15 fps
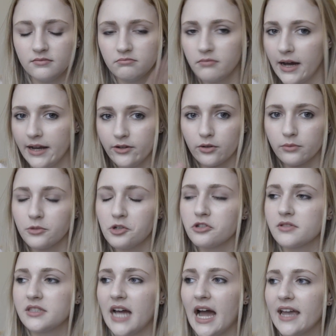my
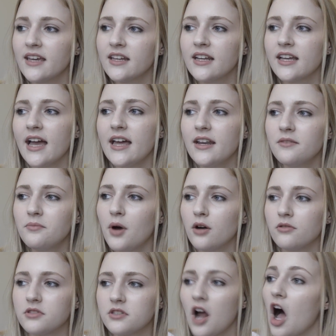normal diet again
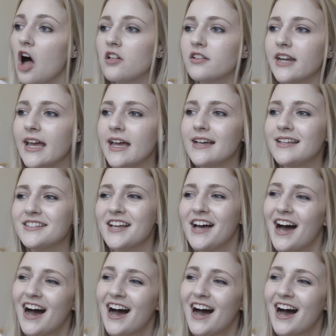post-holidays.